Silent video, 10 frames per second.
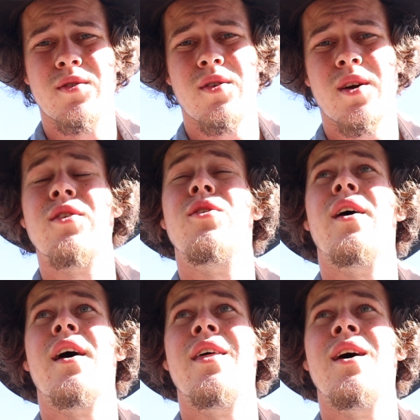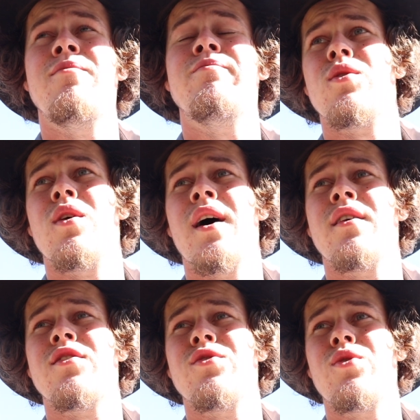So I can do that then, get all
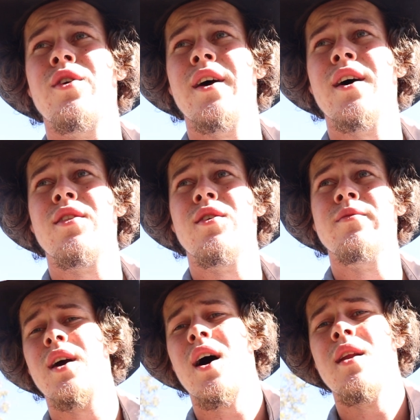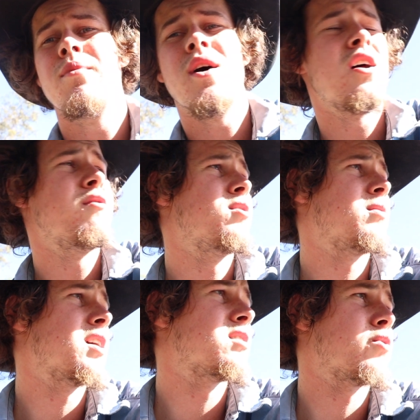that sorted out, the garden part of
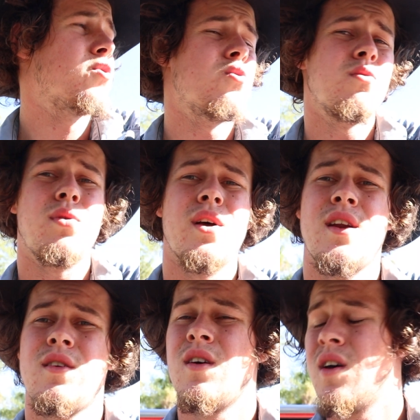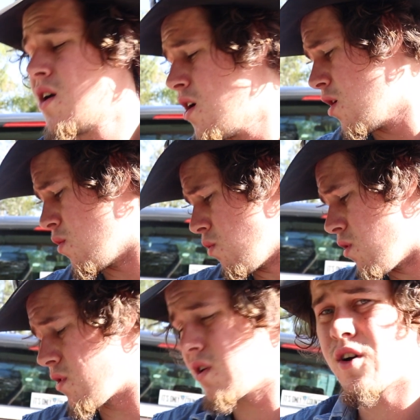it, get some corn planted,
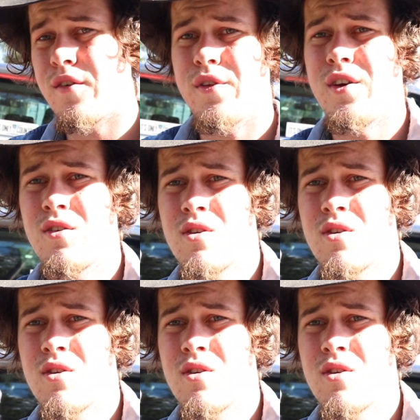water it, hopefully it